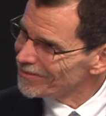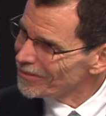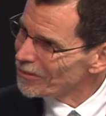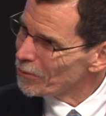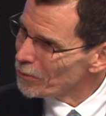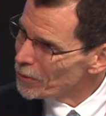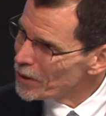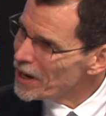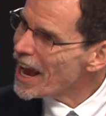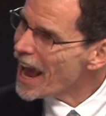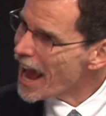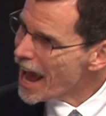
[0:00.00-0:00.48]

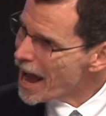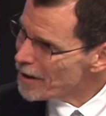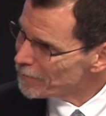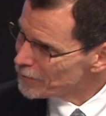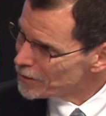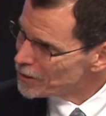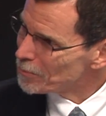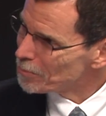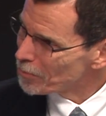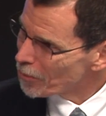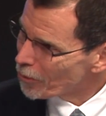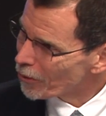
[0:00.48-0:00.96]
we have
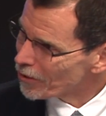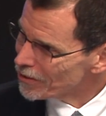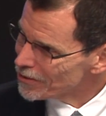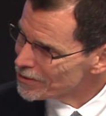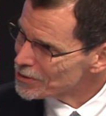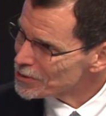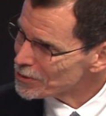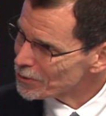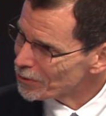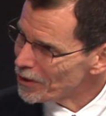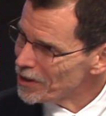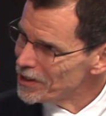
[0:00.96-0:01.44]
an important
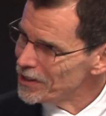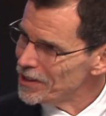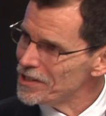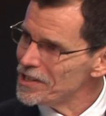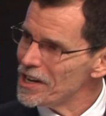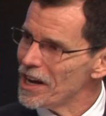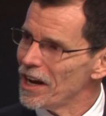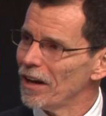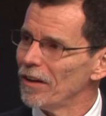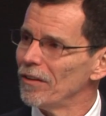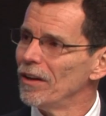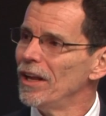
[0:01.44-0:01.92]
story to
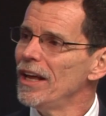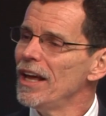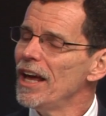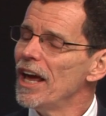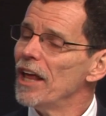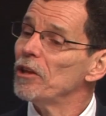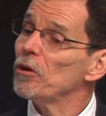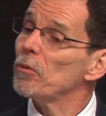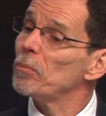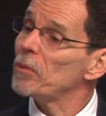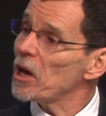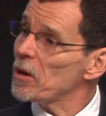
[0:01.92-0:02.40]
tell,
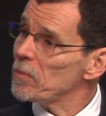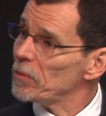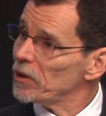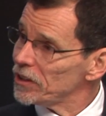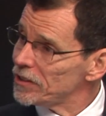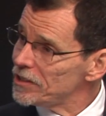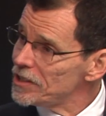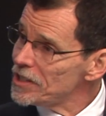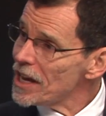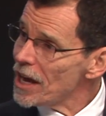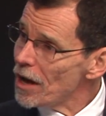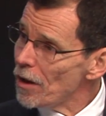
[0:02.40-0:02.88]
and they'll be able
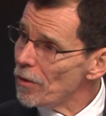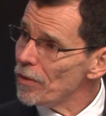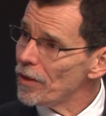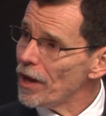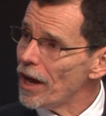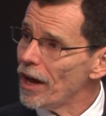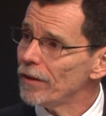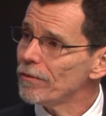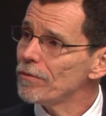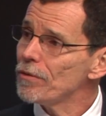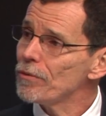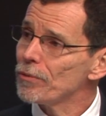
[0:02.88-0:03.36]
to tell
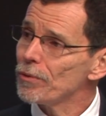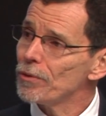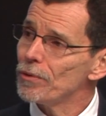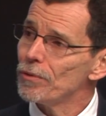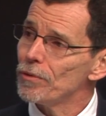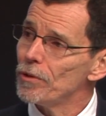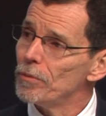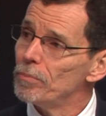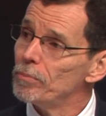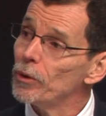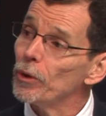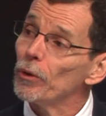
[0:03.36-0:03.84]
that through
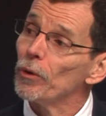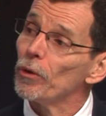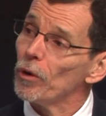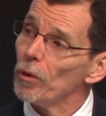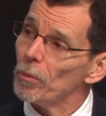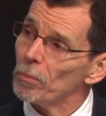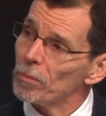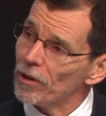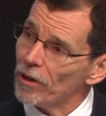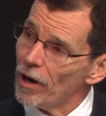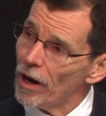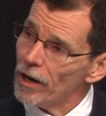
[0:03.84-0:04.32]
the mural
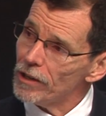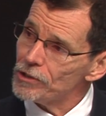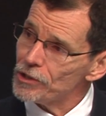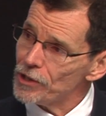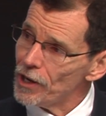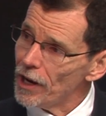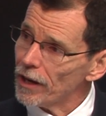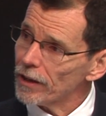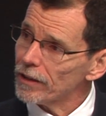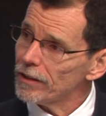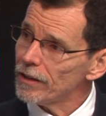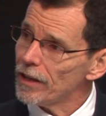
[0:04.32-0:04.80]

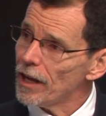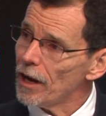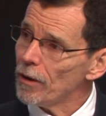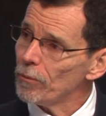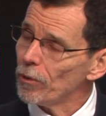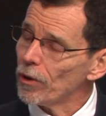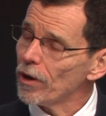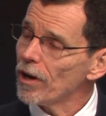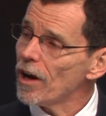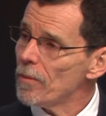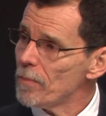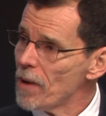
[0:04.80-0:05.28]
project that
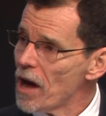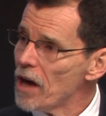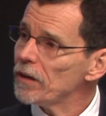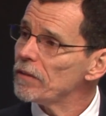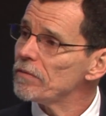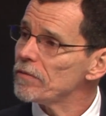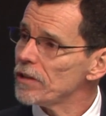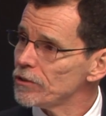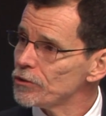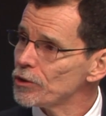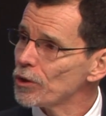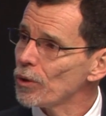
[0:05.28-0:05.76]
will come out
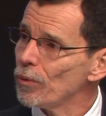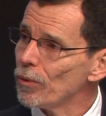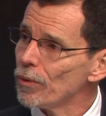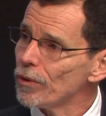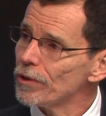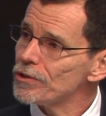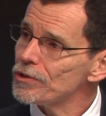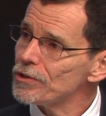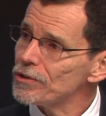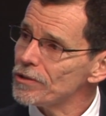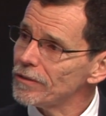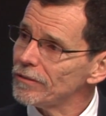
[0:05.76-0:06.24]
of this
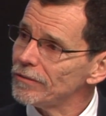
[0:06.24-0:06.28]
course.